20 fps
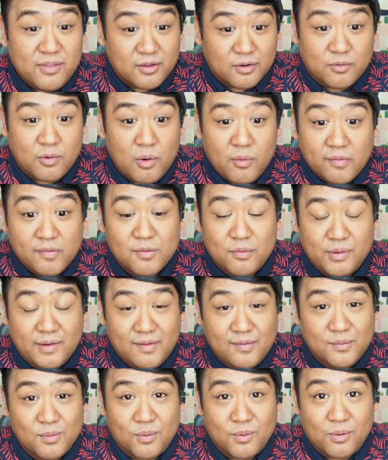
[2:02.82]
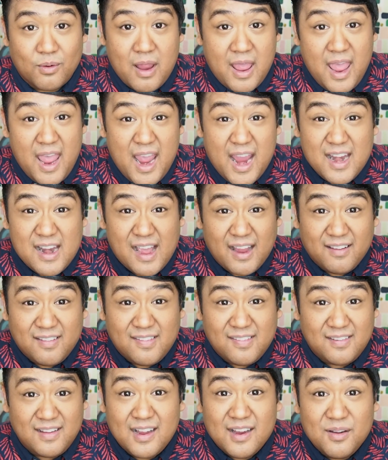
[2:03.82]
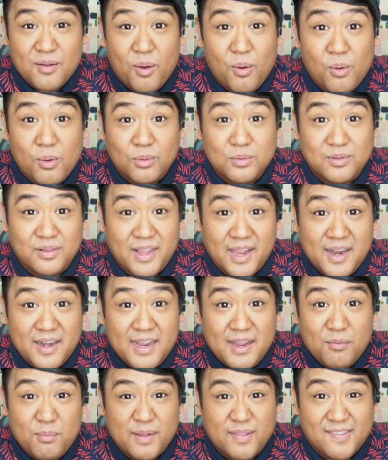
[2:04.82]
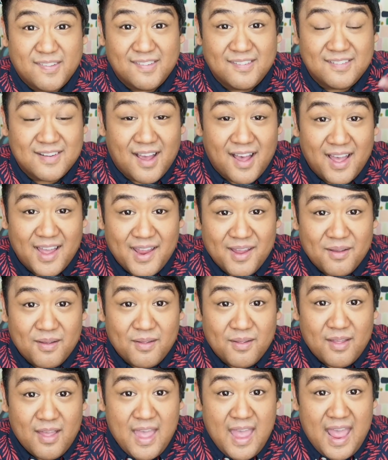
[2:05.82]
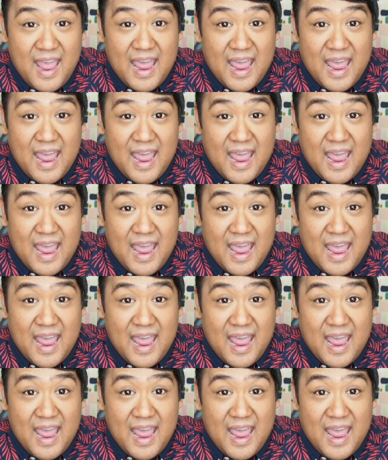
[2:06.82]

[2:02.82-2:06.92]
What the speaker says: the grocery store and I see an old lady with style